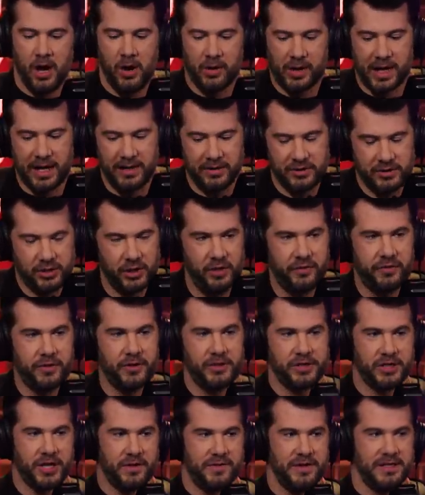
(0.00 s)
Okay, so
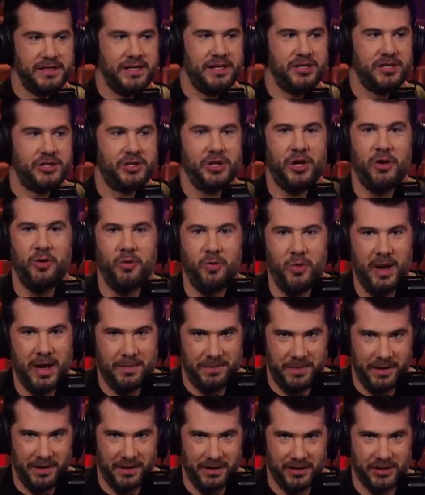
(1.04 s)
first off, he said assault
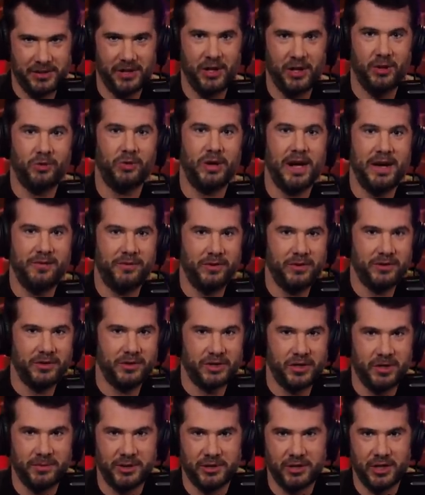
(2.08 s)
weapon. Assault rifle is a
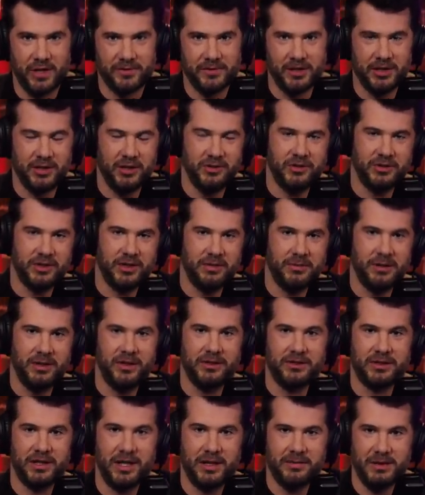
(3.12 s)
term that's often used in the
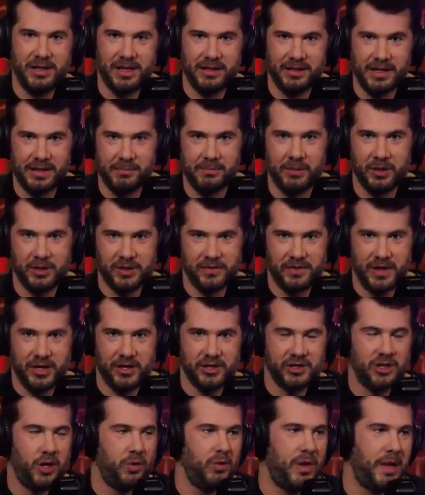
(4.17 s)
military, meaning like burst fire.
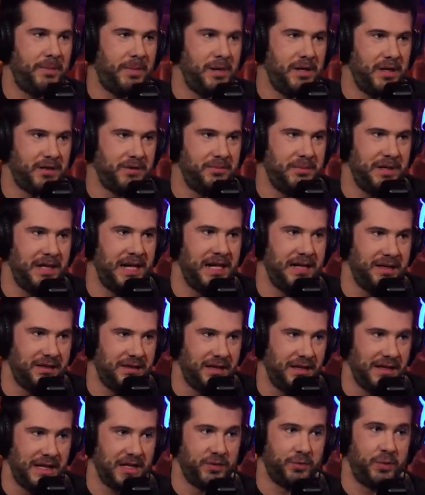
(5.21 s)
Assault weapon doesn't mean
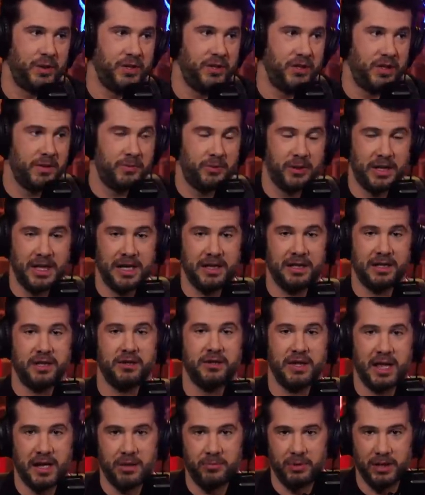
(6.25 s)
anything. That's where you can put anything
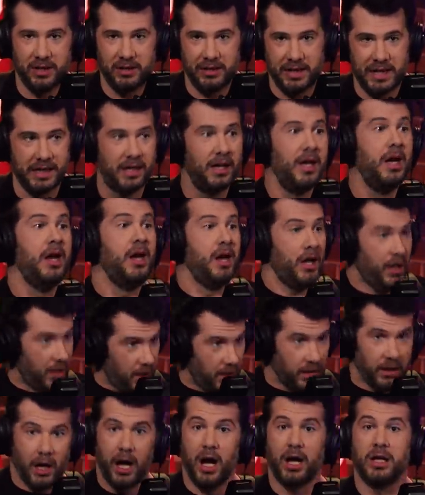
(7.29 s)
under that umbrella. Like
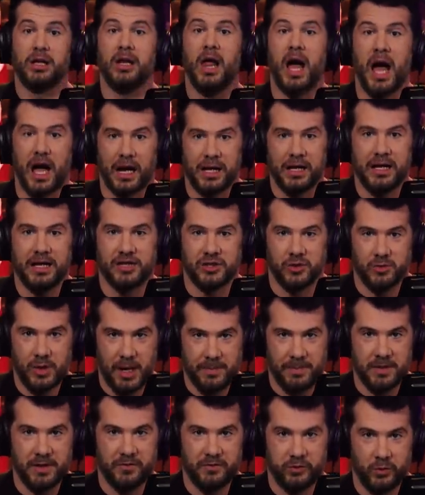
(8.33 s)
a Glock is a
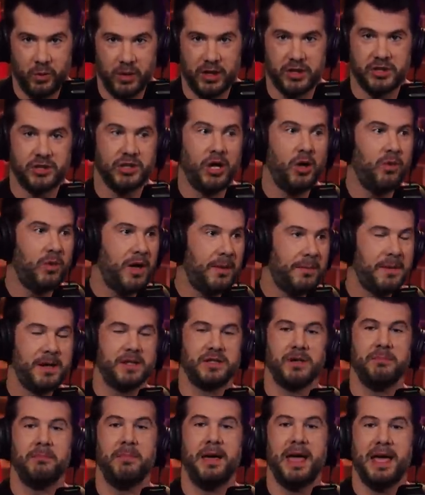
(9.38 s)
weapon of war. Assault weapon
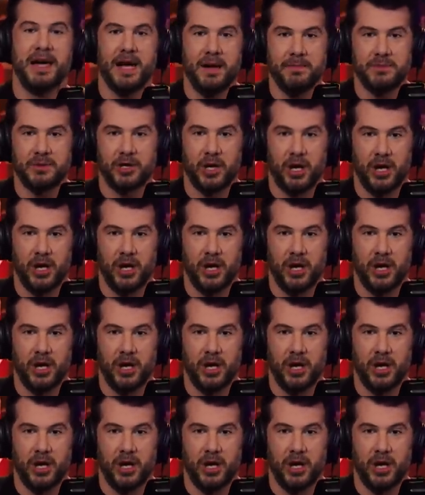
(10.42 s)
is a made-up